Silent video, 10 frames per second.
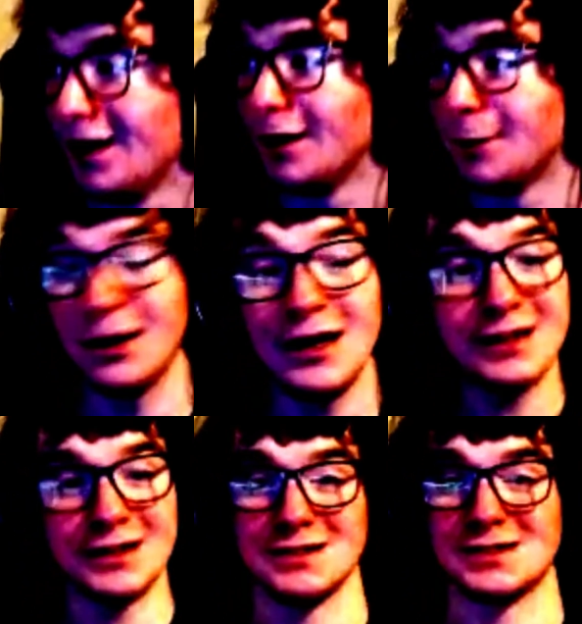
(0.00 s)

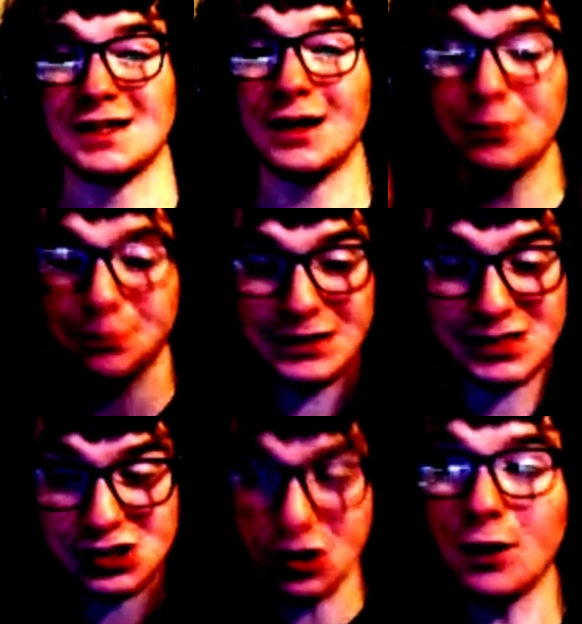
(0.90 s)
Please, that would be
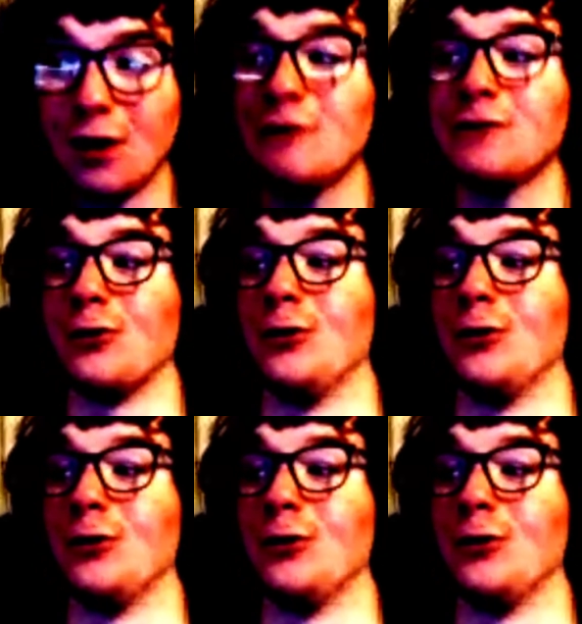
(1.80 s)
so helpful.